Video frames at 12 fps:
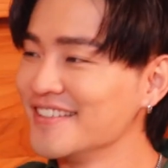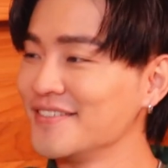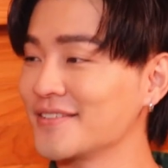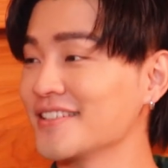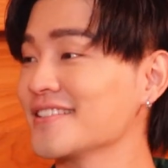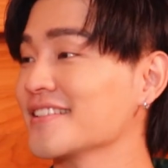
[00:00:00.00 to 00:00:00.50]

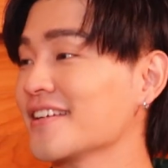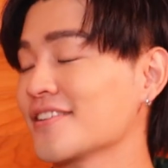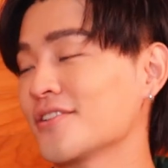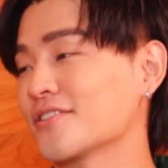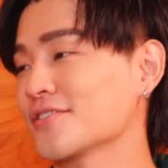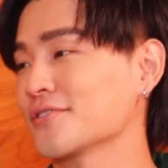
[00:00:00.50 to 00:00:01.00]
Because like
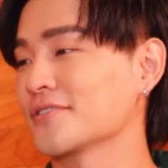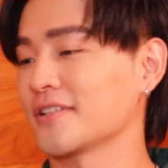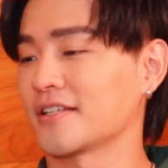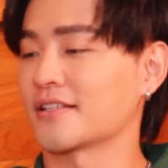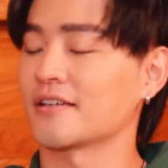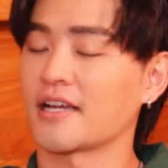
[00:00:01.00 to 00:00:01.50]
you're so
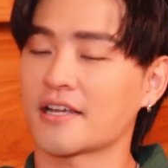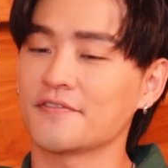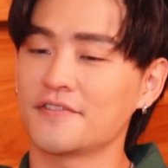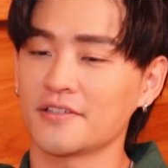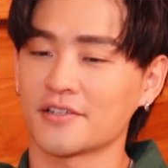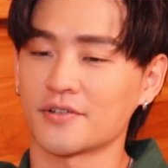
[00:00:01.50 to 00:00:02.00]
like I can
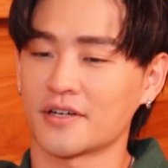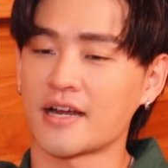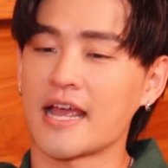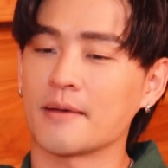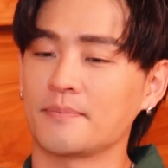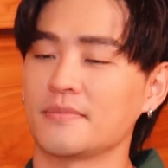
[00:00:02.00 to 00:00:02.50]
feel like you're a
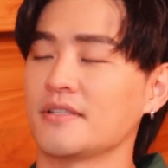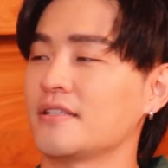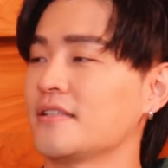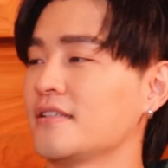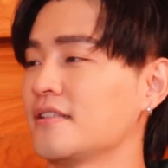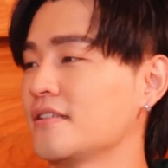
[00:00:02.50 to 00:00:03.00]

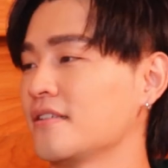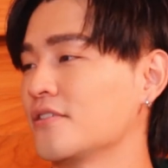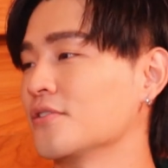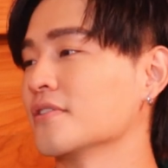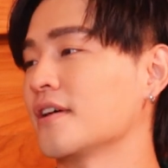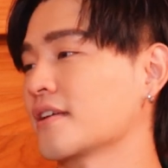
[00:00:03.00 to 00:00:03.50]

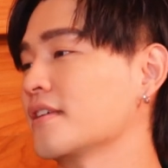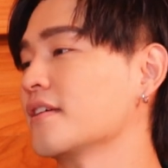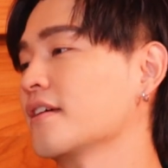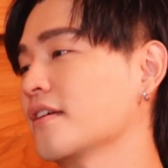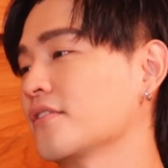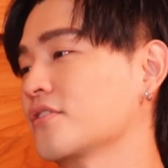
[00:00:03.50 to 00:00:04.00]
happy-go-lucky
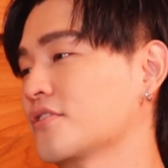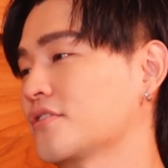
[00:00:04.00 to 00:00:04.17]
kind of